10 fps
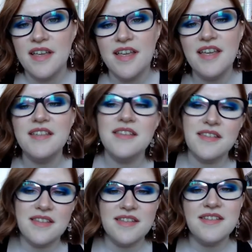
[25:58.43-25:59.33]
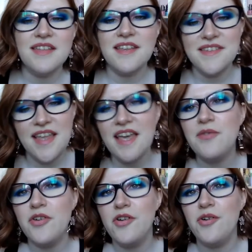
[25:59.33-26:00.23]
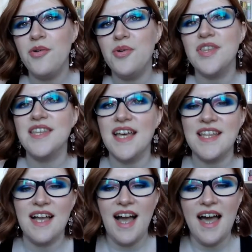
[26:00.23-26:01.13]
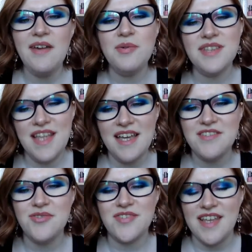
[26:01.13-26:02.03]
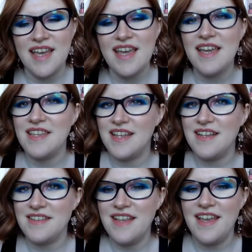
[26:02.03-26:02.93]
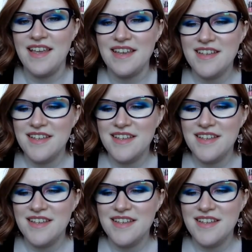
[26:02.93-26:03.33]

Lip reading: in this neighborhood that I would like to say that is like